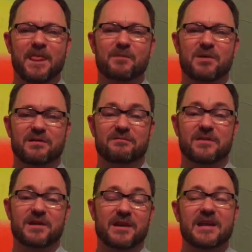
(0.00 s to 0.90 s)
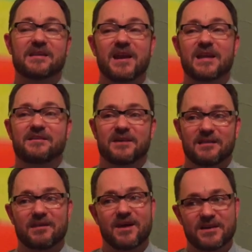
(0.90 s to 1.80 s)
a part of the thing. And, and a
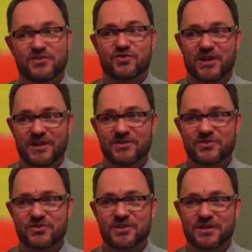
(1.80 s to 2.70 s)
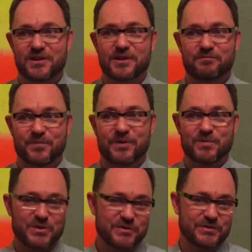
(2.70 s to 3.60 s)
lot has changed in
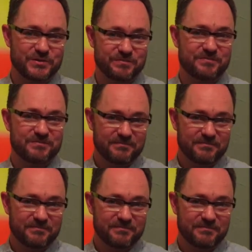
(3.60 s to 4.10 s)
commercial